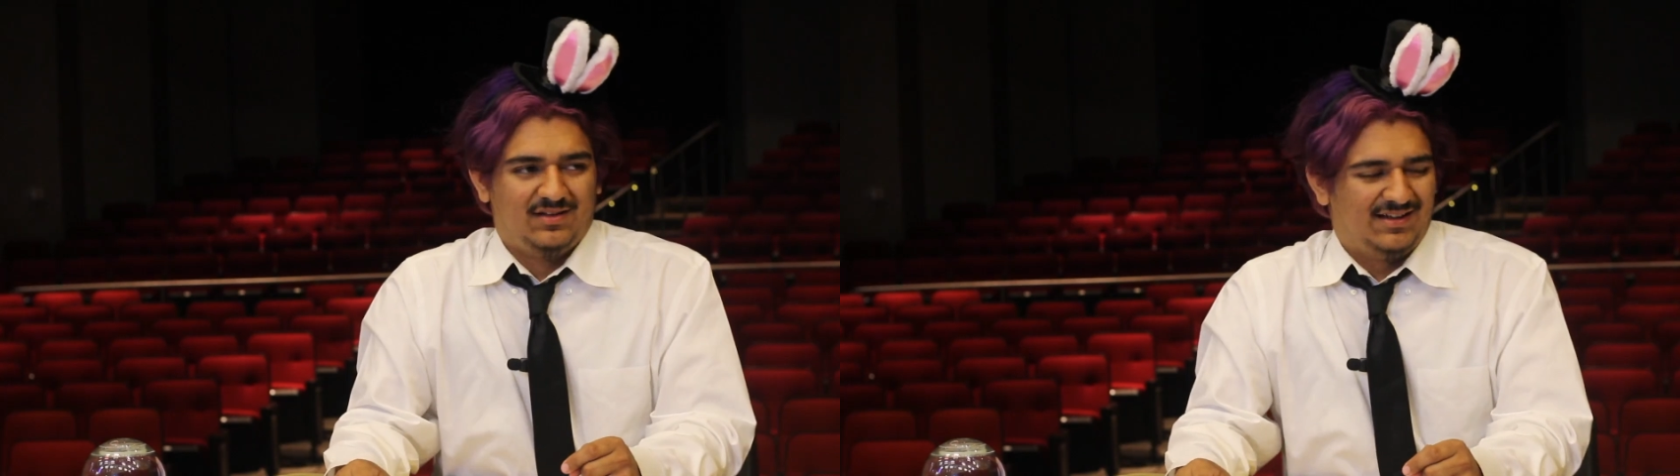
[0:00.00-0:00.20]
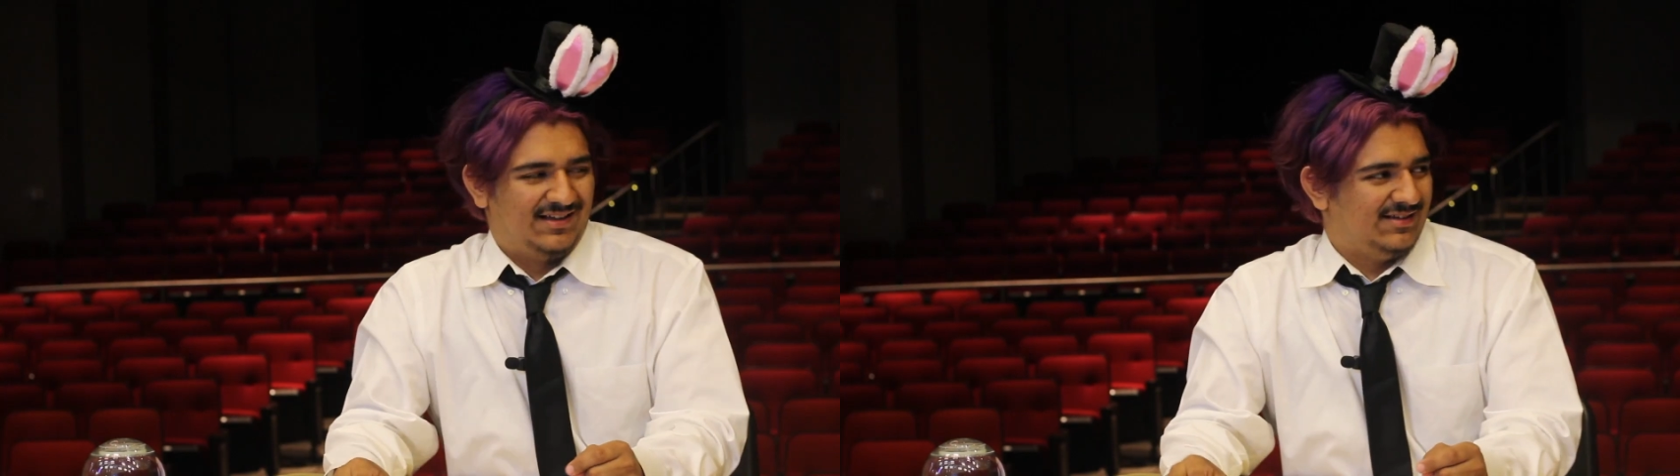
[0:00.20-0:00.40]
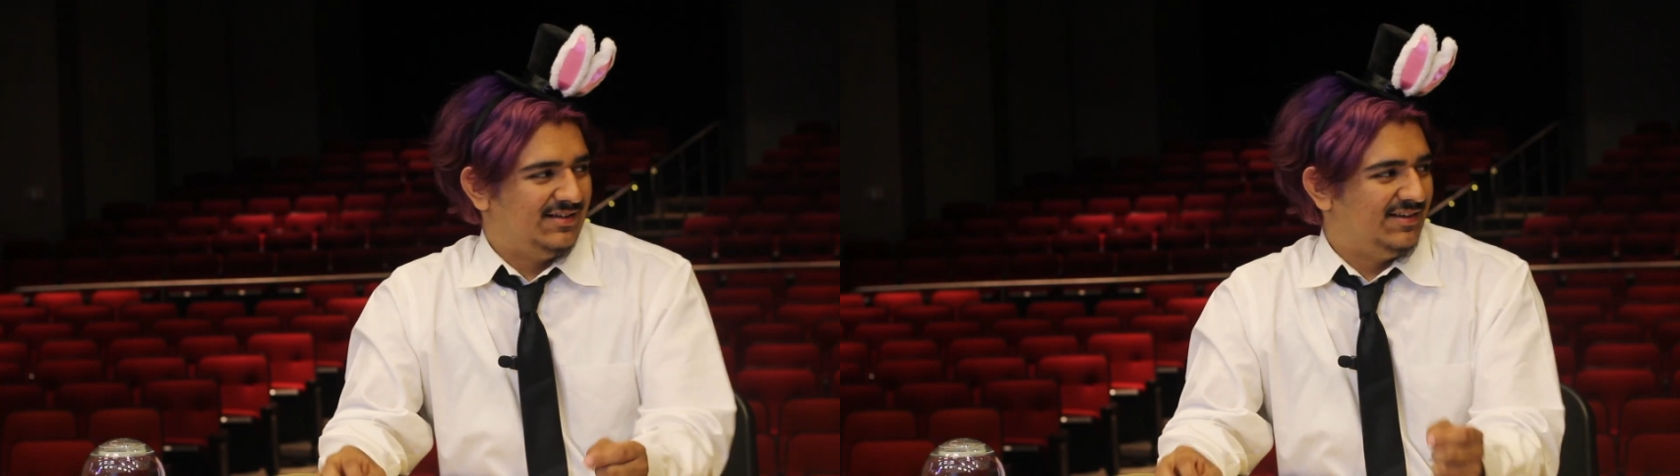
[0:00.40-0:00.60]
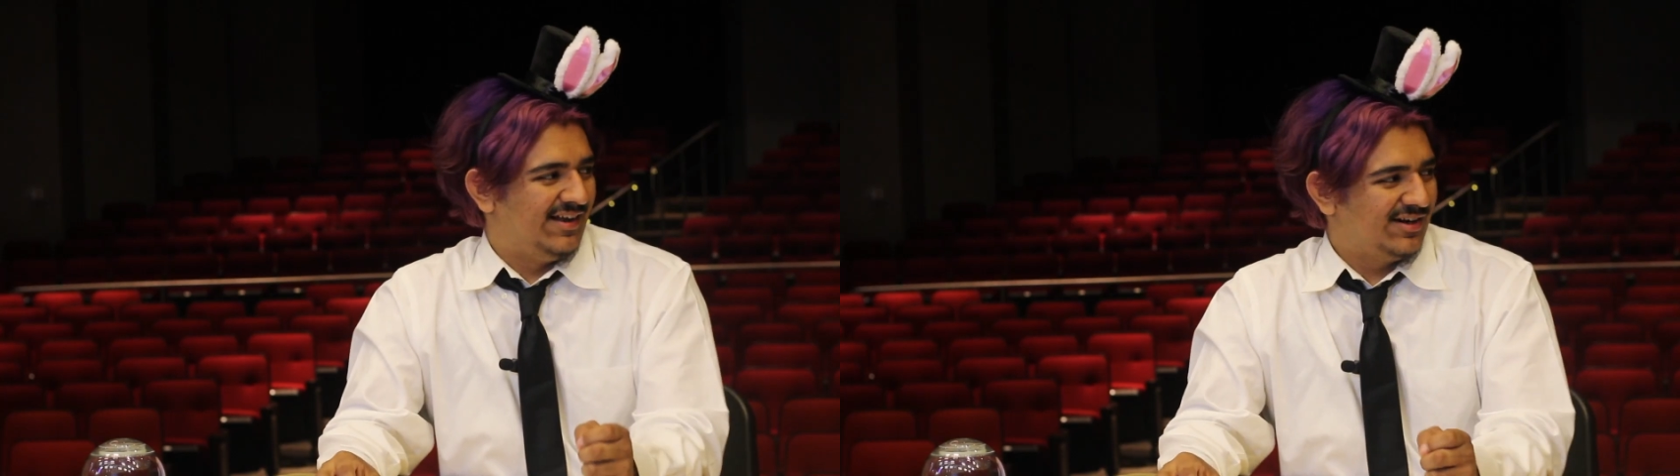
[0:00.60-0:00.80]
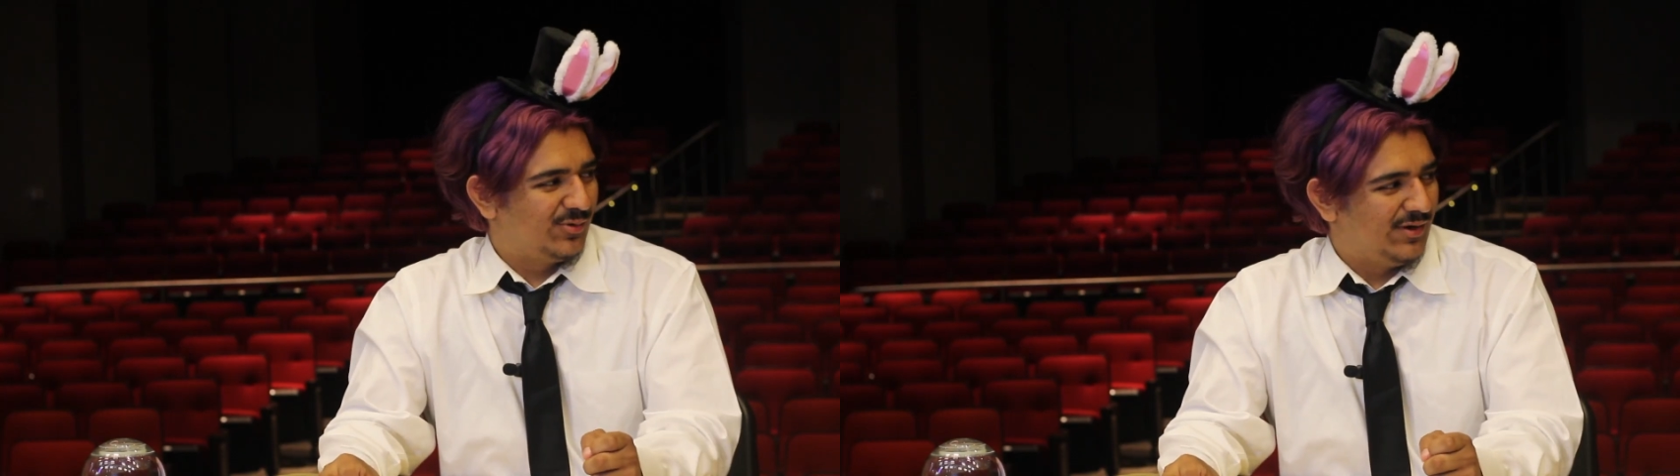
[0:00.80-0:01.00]
Ah,
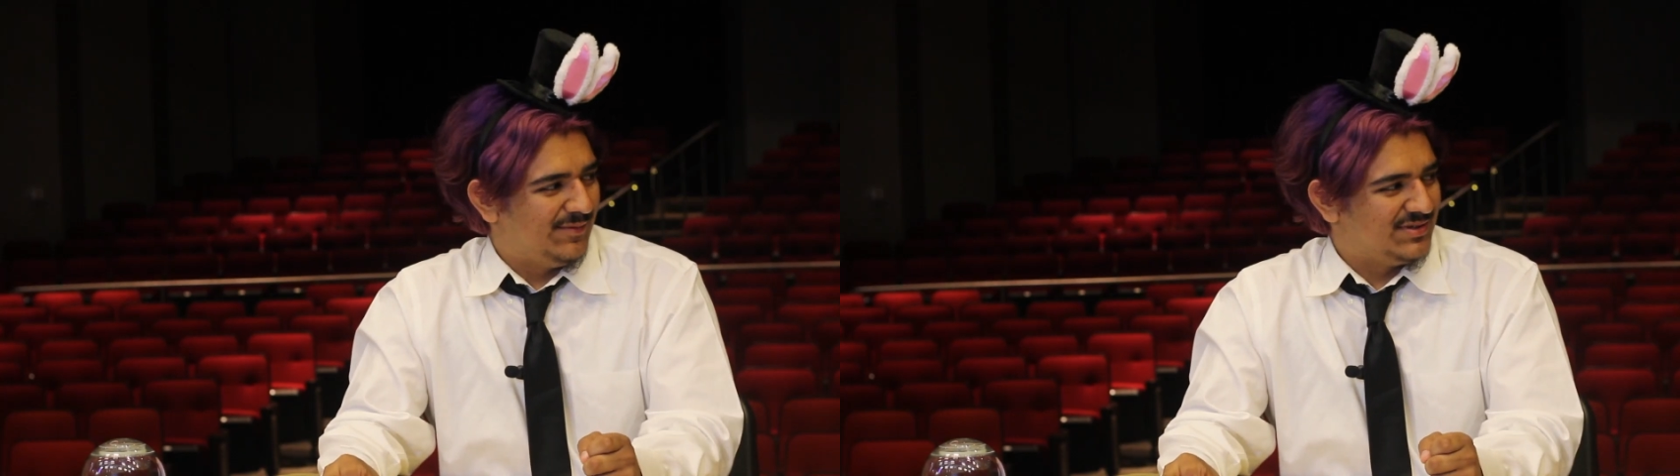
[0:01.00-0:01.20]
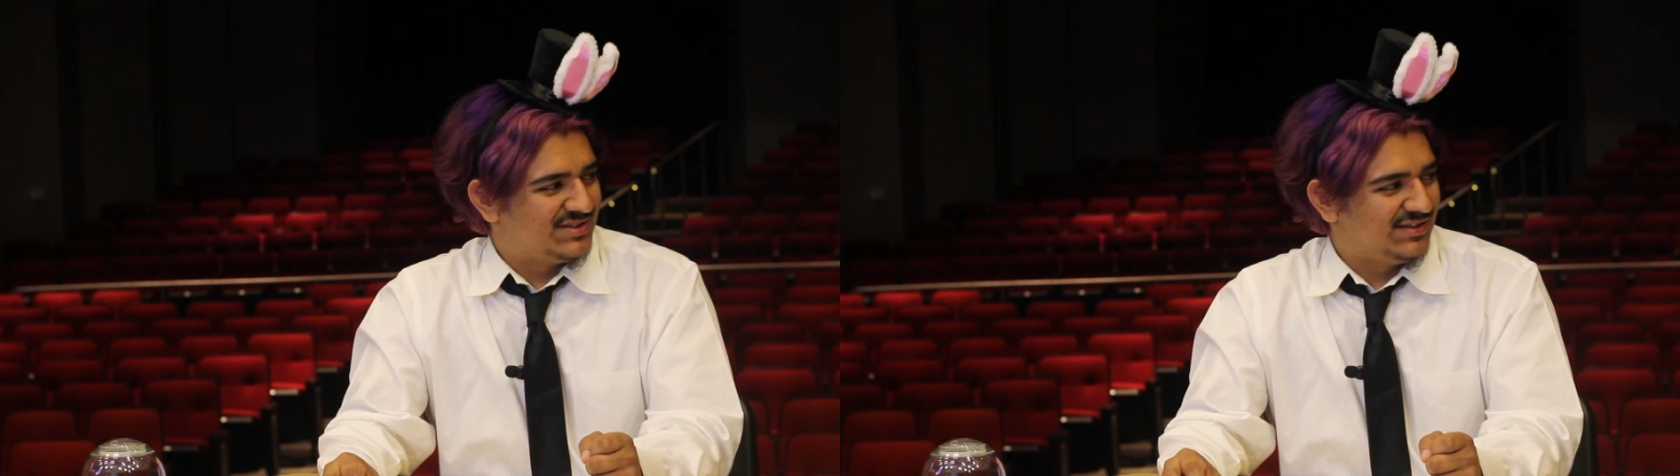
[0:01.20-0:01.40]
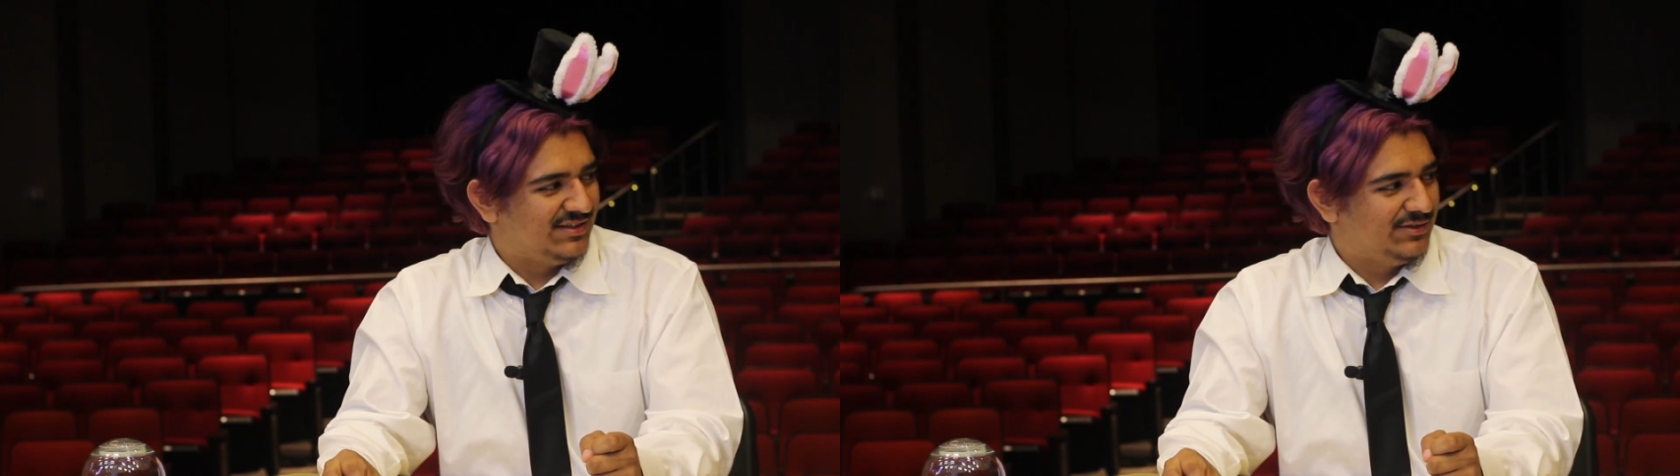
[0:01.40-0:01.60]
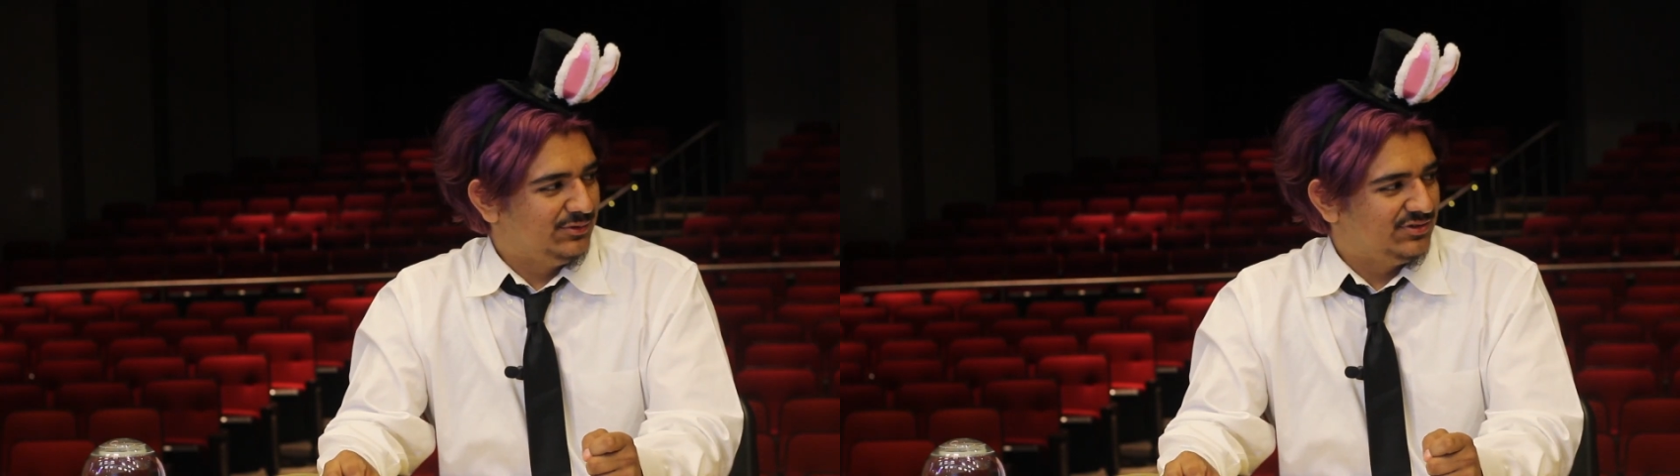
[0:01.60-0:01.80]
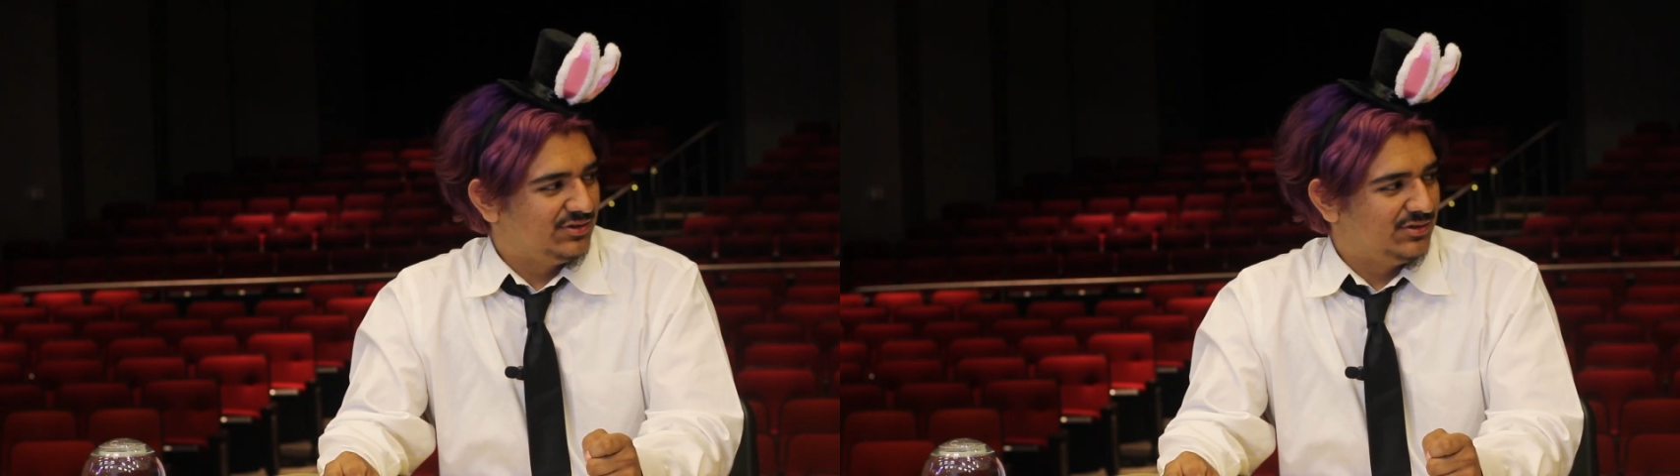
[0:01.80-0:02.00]
not quite, Miss Silly
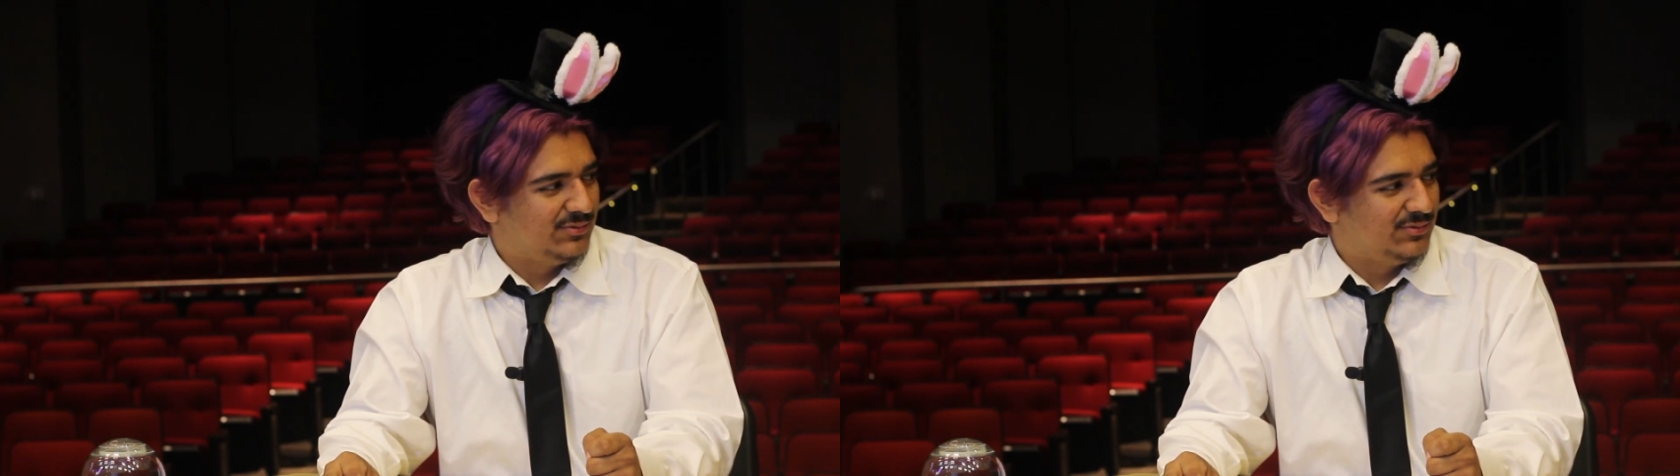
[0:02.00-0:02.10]
Goose.